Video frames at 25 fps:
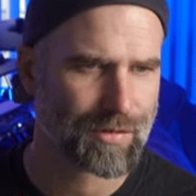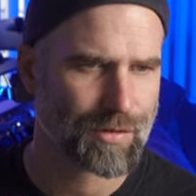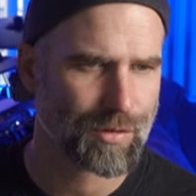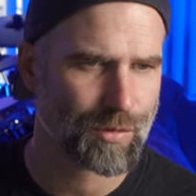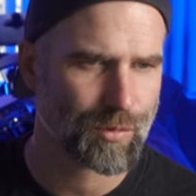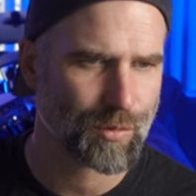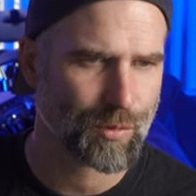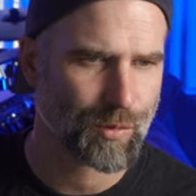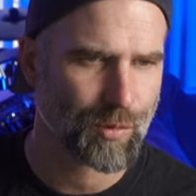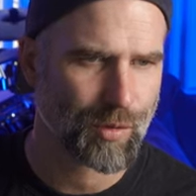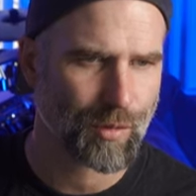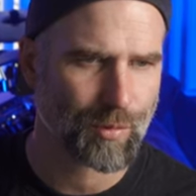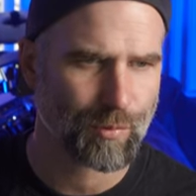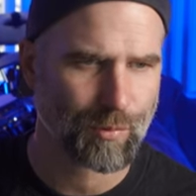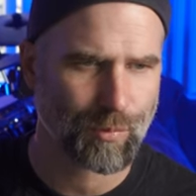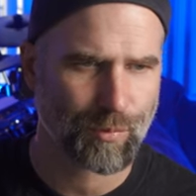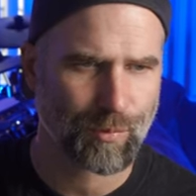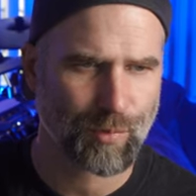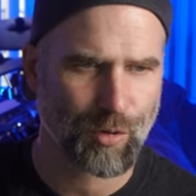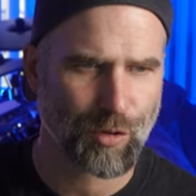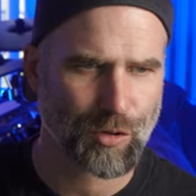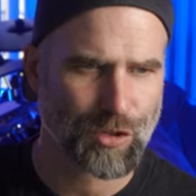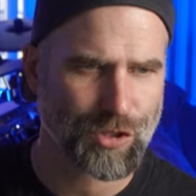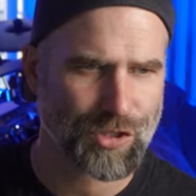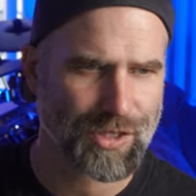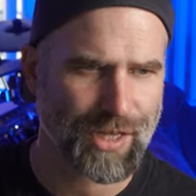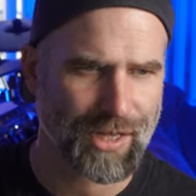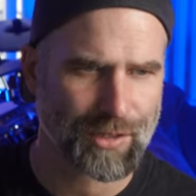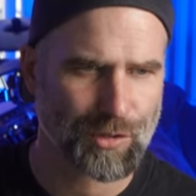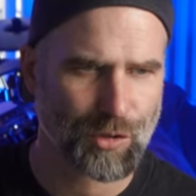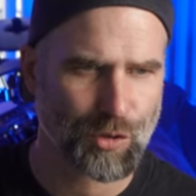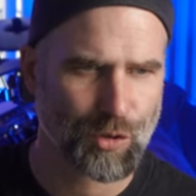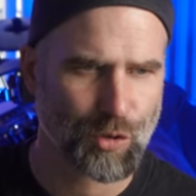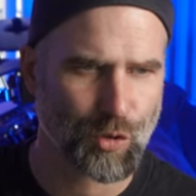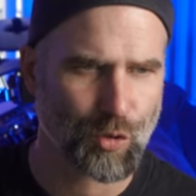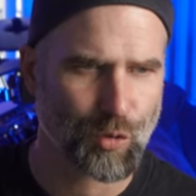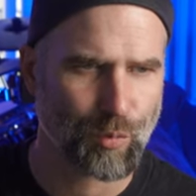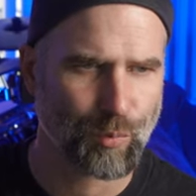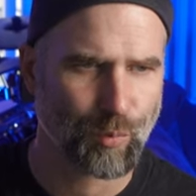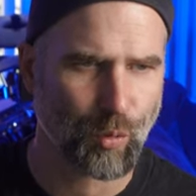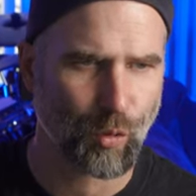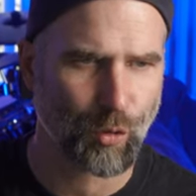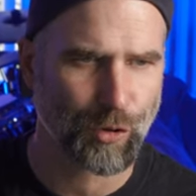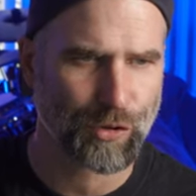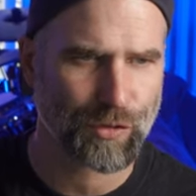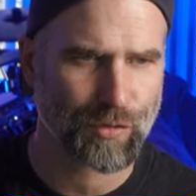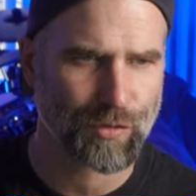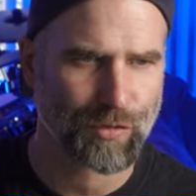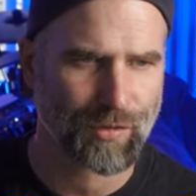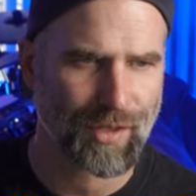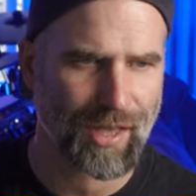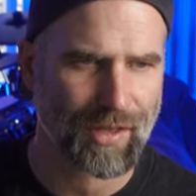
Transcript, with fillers: to push that to two point